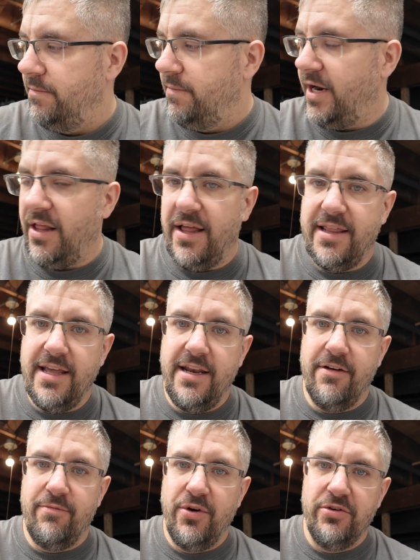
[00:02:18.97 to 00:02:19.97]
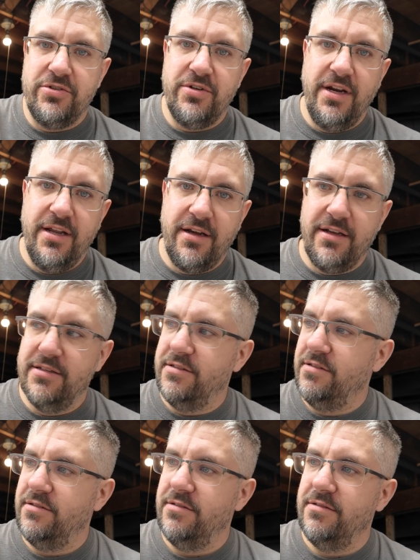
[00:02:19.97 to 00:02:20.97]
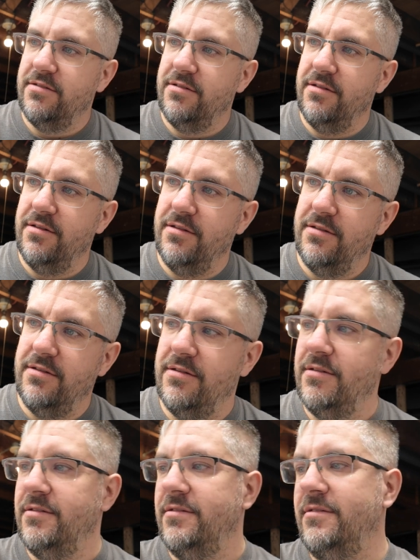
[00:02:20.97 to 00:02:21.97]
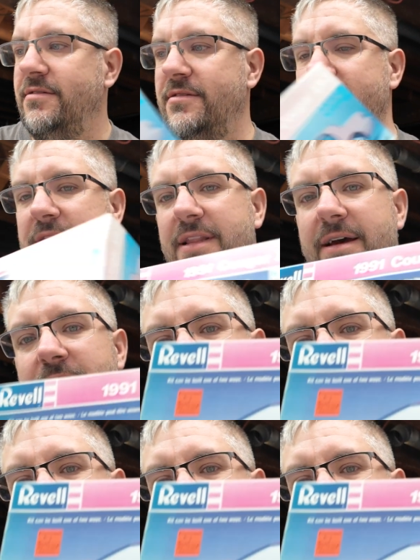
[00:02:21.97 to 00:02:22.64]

But I like the idea of pro streeting it because that